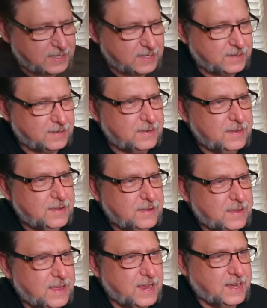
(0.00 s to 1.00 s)
and
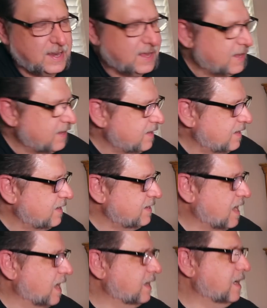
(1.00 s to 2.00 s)

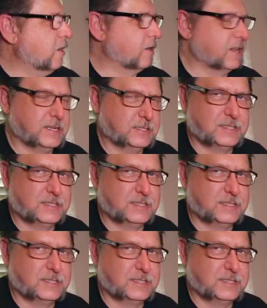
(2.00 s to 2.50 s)
not nearly as